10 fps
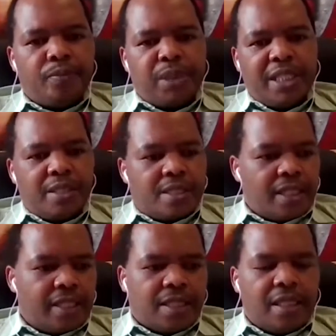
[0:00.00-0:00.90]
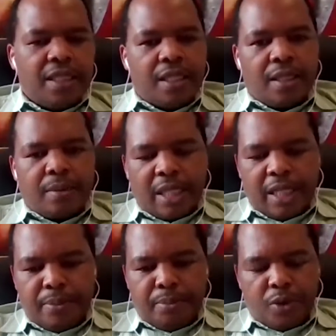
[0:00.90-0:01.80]
please tell us a little
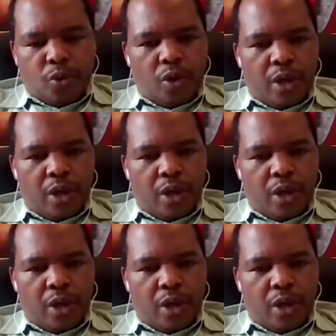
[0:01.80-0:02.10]
bit what